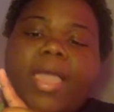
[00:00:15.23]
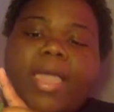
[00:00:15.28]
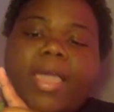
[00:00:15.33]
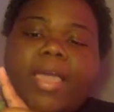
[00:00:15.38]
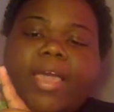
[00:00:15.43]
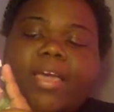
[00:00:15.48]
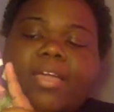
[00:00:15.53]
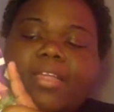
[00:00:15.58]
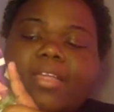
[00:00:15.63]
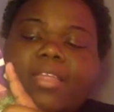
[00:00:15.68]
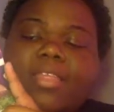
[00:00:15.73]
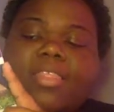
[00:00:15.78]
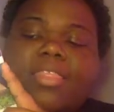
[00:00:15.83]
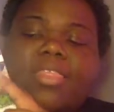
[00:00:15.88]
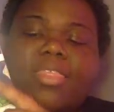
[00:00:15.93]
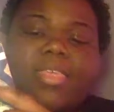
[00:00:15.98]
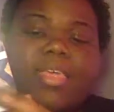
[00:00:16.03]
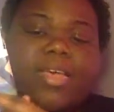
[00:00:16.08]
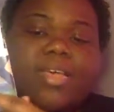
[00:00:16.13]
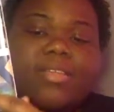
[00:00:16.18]
and
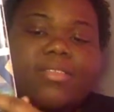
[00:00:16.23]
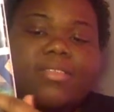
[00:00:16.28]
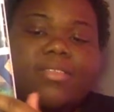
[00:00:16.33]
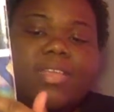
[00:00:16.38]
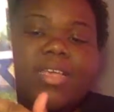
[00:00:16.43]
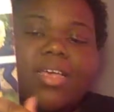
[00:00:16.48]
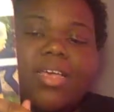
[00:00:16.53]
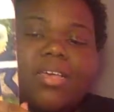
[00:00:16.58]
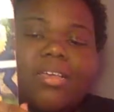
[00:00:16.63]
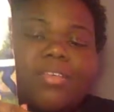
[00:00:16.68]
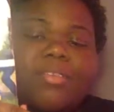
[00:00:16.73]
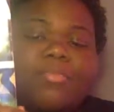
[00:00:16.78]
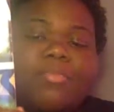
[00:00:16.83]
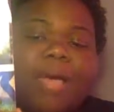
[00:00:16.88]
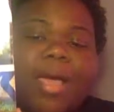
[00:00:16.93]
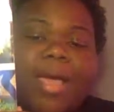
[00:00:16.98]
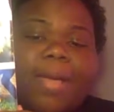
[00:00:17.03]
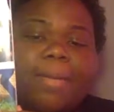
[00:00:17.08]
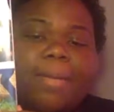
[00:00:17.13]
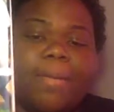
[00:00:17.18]
this is
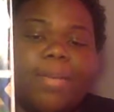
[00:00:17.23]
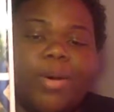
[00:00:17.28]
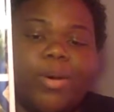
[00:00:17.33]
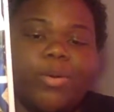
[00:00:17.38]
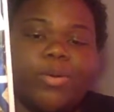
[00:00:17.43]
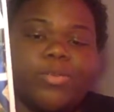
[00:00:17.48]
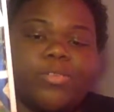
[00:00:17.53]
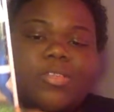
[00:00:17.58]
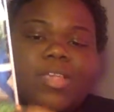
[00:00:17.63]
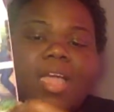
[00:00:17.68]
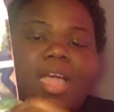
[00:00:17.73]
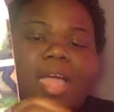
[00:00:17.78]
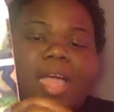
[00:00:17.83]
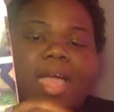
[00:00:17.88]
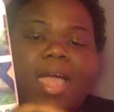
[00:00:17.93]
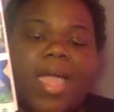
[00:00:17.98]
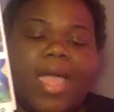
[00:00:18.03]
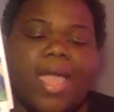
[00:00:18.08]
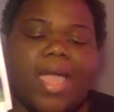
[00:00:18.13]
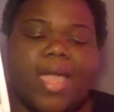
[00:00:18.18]
my most
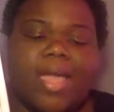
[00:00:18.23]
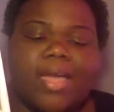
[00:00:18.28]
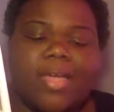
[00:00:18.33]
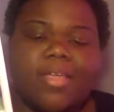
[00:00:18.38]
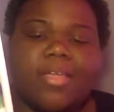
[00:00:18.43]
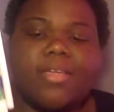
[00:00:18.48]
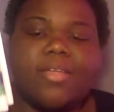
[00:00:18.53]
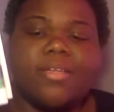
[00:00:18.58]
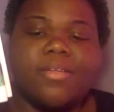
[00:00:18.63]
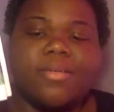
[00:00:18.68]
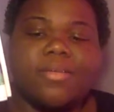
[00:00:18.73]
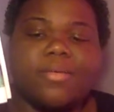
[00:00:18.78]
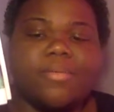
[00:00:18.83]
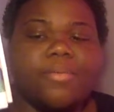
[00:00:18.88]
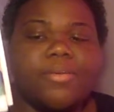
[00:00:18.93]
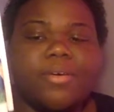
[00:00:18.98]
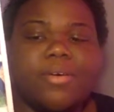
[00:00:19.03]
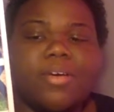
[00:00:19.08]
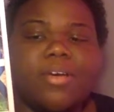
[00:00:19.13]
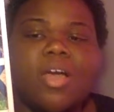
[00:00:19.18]
hated
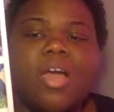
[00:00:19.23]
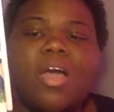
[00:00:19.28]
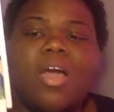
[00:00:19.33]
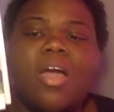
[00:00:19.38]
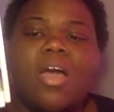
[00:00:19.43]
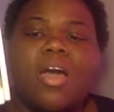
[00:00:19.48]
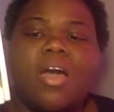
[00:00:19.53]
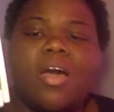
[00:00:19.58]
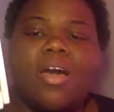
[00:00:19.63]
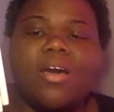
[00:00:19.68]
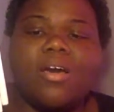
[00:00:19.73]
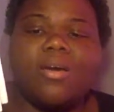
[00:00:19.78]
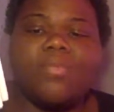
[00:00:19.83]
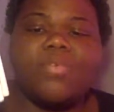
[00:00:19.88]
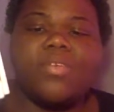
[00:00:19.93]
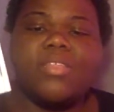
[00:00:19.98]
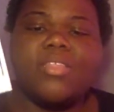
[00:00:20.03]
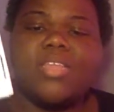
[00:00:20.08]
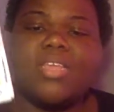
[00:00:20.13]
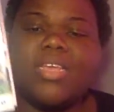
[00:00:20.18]
book of
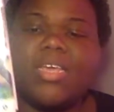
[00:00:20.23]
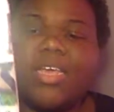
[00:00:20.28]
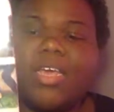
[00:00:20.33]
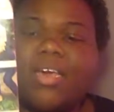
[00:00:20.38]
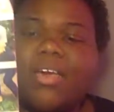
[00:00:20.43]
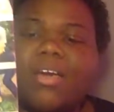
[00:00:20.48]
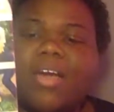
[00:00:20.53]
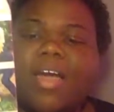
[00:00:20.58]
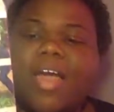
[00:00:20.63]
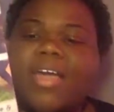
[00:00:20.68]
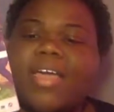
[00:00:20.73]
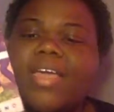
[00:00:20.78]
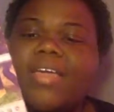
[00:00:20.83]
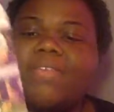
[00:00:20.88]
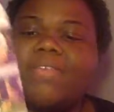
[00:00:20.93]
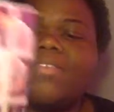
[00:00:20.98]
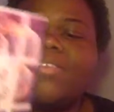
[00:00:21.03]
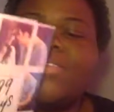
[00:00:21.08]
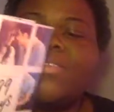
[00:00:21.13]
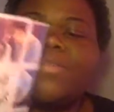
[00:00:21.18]
the year. I
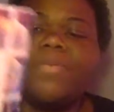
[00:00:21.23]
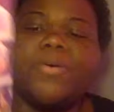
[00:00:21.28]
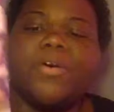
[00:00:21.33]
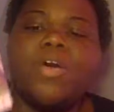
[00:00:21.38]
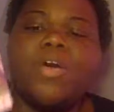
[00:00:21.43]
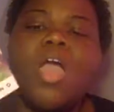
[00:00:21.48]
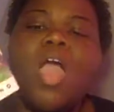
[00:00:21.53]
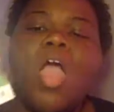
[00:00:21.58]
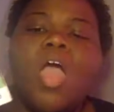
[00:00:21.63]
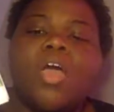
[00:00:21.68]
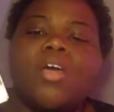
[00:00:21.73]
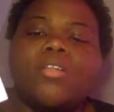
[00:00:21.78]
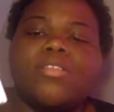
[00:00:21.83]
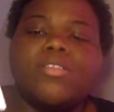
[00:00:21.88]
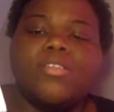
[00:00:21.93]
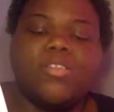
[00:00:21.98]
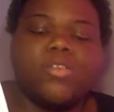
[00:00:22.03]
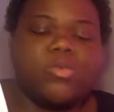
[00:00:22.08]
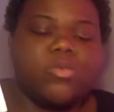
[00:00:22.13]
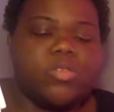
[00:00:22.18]
give this book
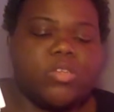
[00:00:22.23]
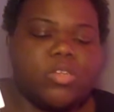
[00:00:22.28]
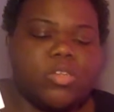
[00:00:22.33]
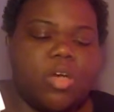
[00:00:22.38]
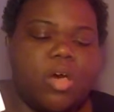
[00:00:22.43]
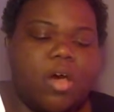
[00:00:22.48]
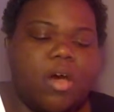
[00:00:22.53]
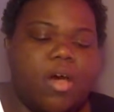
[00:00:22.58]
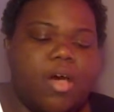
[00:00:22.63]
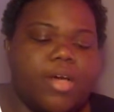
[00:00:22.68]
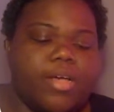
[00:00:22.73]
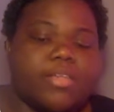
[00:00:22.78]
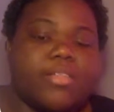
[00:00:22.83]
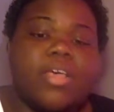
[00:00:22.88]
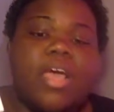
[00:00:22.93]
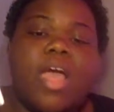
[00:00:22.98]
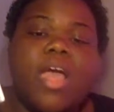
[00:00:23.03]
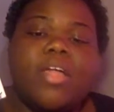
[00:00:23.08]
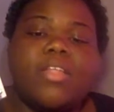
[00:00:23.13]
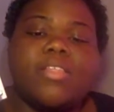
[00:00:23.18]
2 stars.
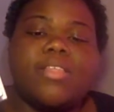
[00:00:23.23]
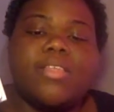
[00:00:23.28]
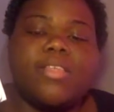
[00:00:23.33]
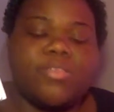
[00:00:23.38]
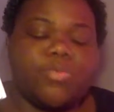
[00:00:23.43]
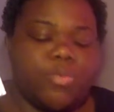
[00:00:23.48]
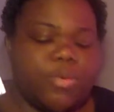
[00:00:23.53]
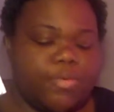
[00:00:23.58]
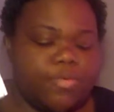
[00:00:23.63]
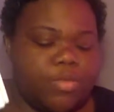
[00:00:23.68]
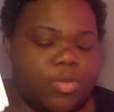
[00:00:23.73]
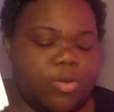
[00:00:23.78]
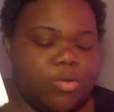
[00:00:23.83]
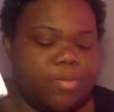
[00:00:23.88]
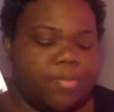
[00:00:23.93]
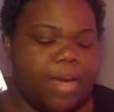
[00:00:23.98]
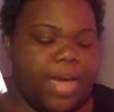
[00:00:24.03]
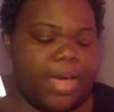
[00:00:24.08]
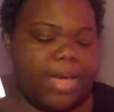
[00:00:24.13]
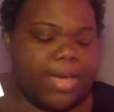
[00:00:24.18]
This review
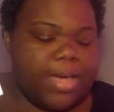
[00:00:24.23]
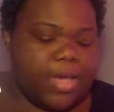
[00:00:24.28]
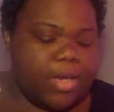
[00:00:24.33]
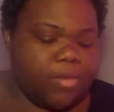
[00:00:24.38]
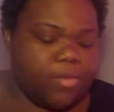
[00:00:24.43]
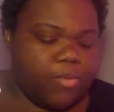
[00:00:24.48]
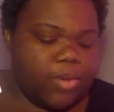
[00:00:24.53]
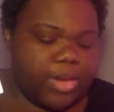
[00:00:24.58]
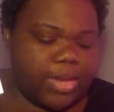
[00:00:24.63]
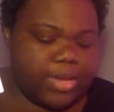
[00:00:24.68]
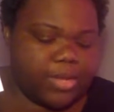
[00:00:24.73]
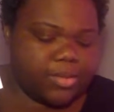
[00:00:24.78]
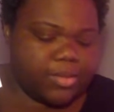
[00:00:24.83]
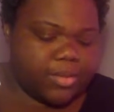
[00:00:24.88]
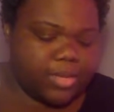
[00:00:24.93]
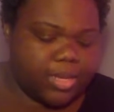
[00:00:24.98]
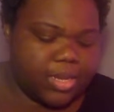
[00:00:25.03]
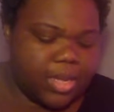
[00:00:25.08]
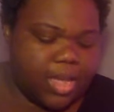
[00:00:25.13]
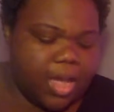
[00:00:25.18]
might get
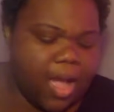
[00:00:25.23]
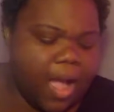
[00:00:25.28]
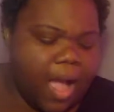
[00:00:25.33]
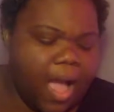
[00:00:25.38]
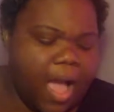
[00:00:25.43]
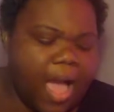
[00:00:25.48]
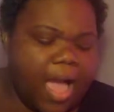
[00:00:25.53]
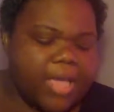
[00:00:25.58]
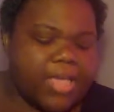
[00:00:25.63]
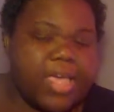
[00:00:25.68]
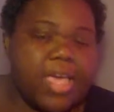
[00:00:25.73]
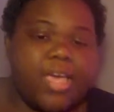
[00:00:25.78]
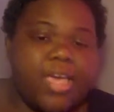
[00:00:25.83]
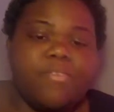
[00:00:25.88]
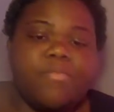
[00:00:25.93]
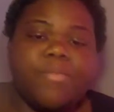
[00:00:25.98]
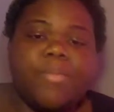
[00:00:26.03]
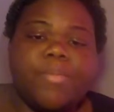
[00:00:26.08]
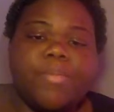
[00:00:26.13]
ranty. I gave